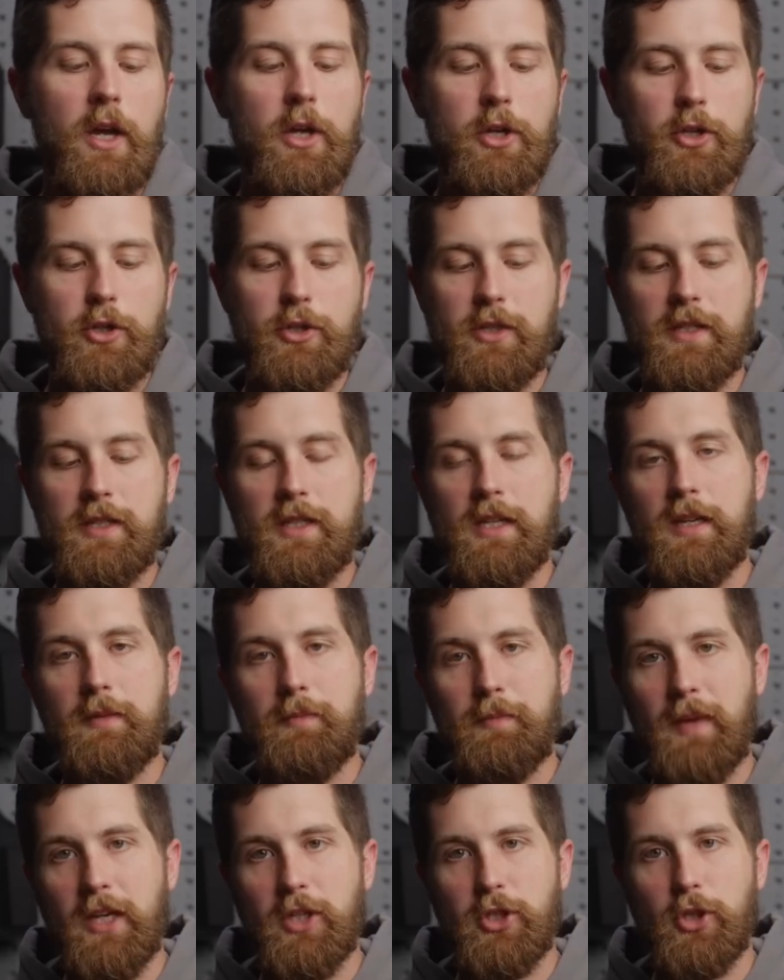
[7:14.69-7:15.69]
You see,
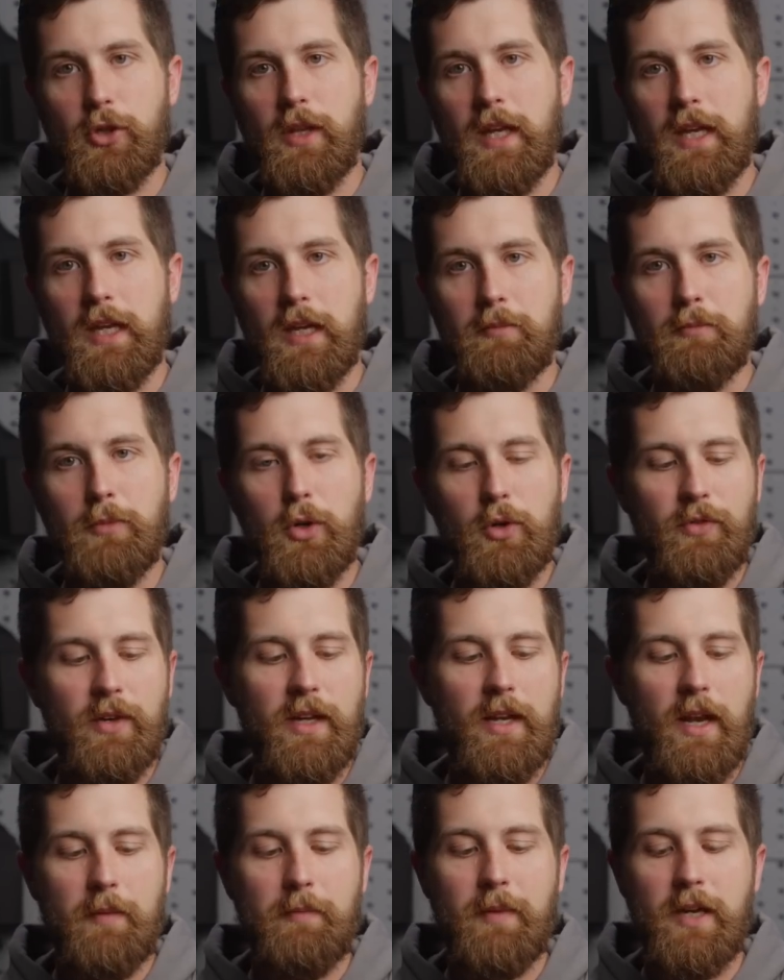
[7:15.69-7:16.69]
make sure they can move
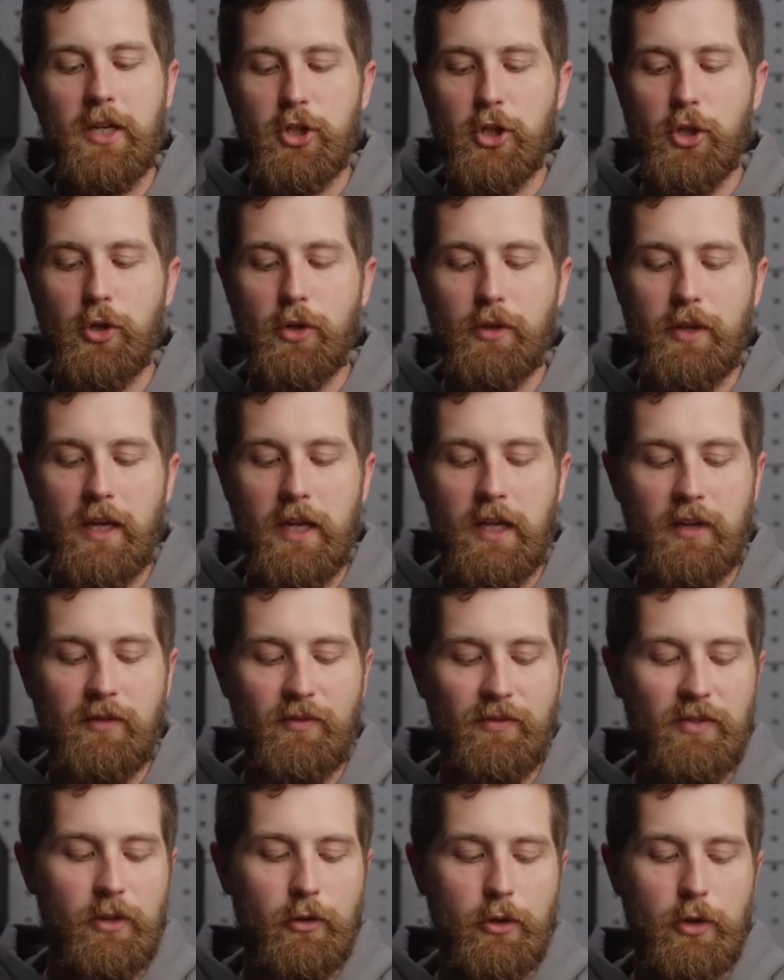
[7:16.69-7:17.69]
it and make sure they can
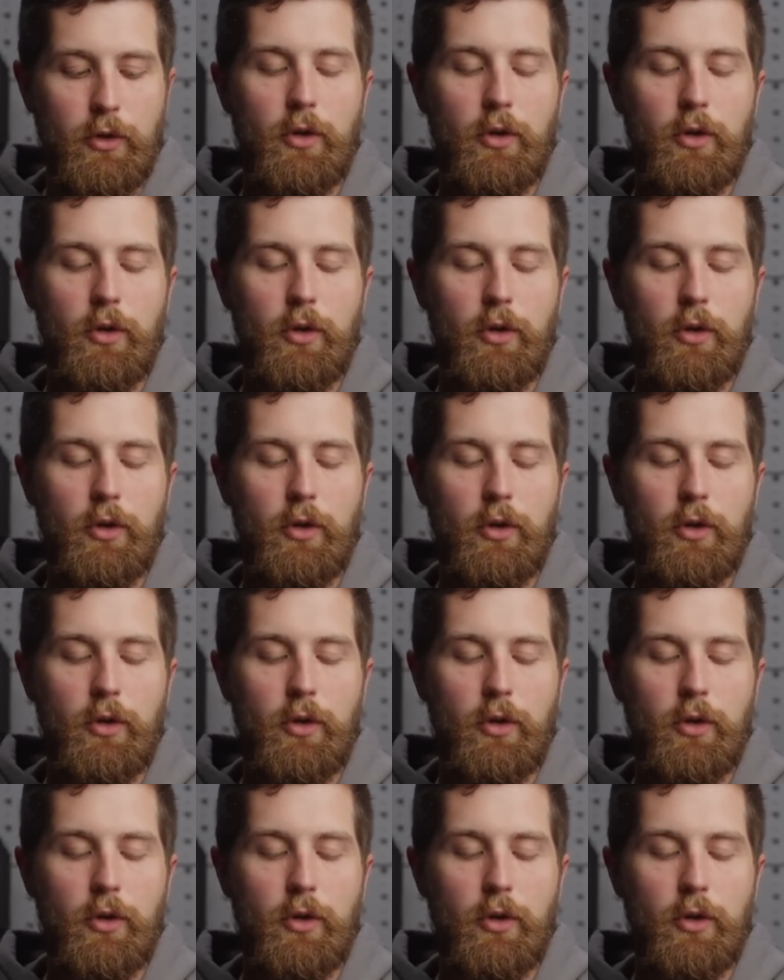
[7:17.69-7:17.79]
feel it.